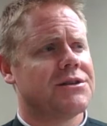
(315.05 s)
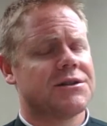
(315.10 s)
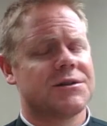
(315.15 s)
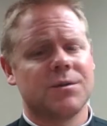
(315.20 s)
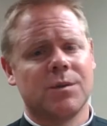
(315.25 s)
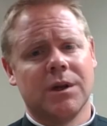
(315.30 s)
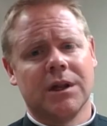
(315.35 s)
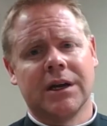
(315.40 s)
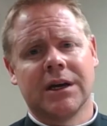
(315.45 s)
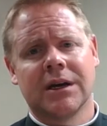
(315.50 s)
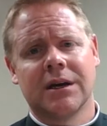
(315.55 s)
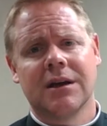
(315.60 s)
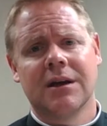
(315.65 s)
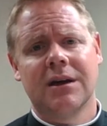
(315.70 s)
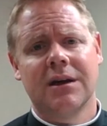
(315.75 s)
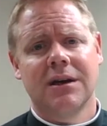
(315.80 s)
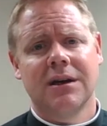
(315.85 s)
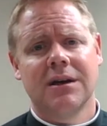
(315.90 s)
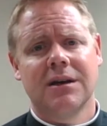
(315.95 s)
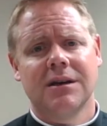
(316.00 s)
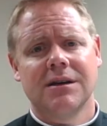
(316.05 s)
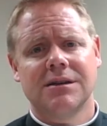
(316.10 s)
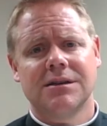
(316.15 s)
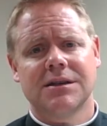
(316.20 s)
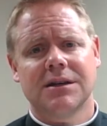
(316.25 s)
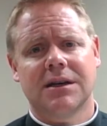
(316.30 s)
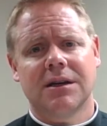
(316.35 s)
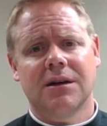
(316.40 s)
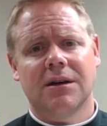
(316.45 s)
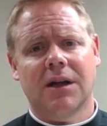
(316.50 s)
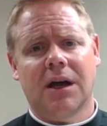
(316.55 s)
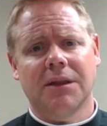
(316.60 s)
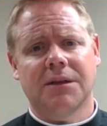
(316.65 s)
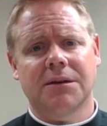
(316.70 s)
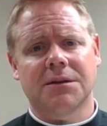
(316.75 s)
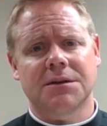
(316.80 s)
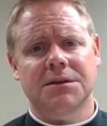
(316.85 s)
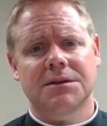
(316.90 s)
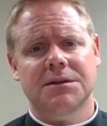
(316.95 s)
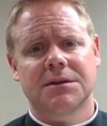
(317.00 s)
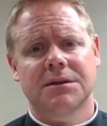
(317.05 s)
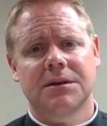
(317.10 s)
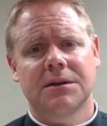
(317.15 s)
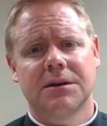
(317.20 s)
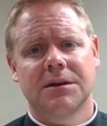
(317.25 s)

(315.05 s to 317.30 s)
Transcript: is willing to kill others.